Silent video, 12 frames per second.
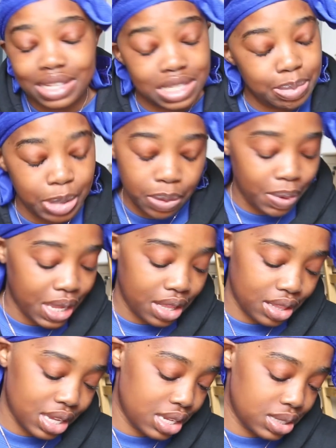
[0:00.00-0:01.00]
It's been a while,
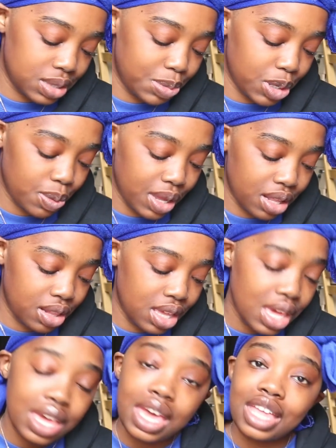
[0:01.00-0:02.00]
guys. It's been a while.
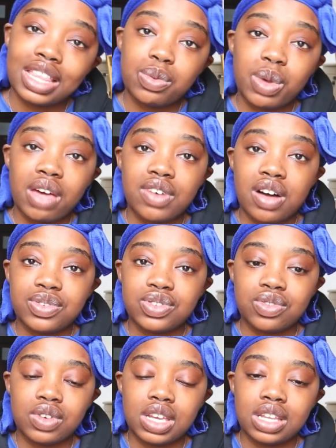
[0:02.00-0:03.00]
And then we have off
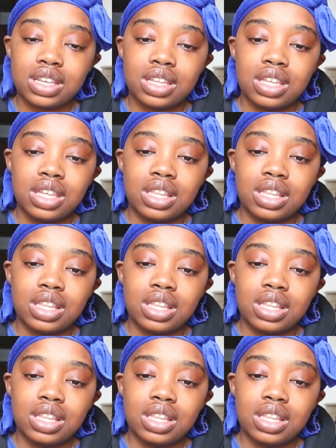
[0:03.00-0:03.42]
screen